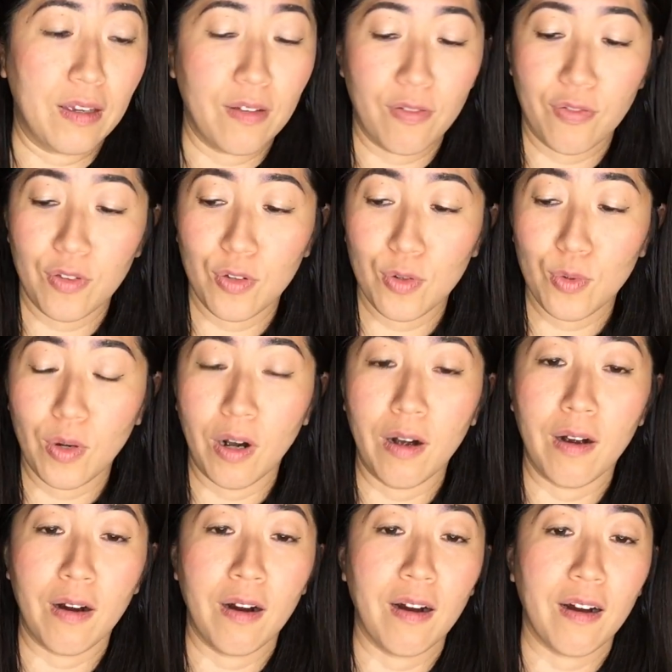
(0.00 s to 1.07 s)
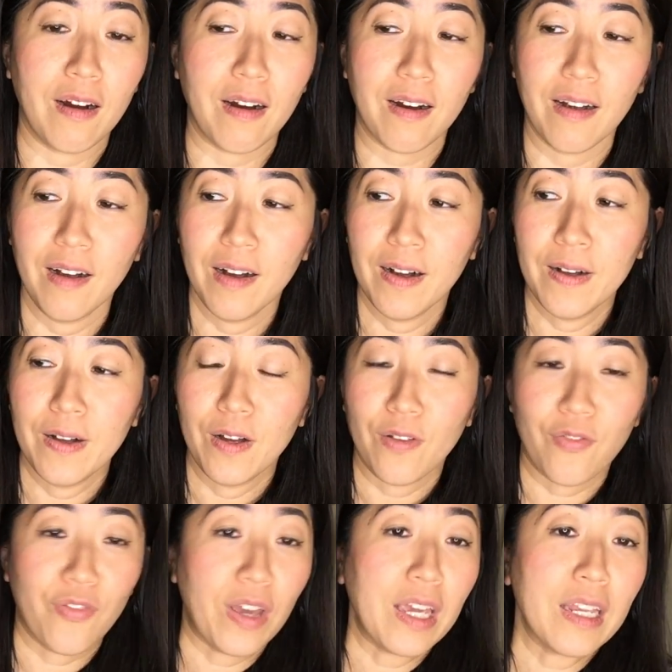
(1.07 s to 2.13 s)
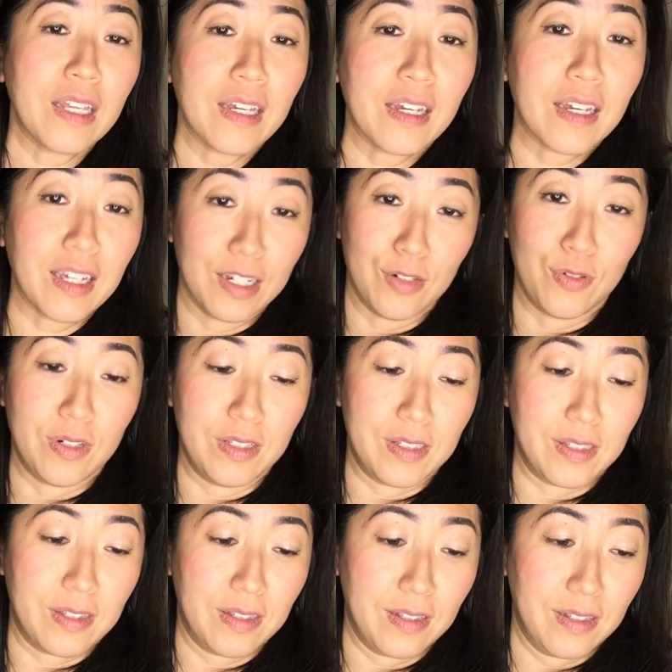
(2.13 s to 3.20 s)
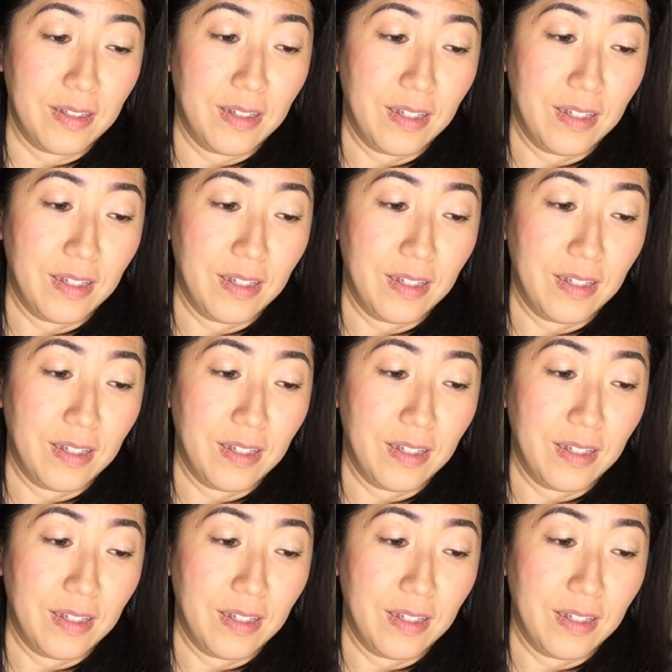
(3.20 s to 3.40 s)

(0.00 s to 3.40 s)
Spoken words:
If you are feigning ignorance,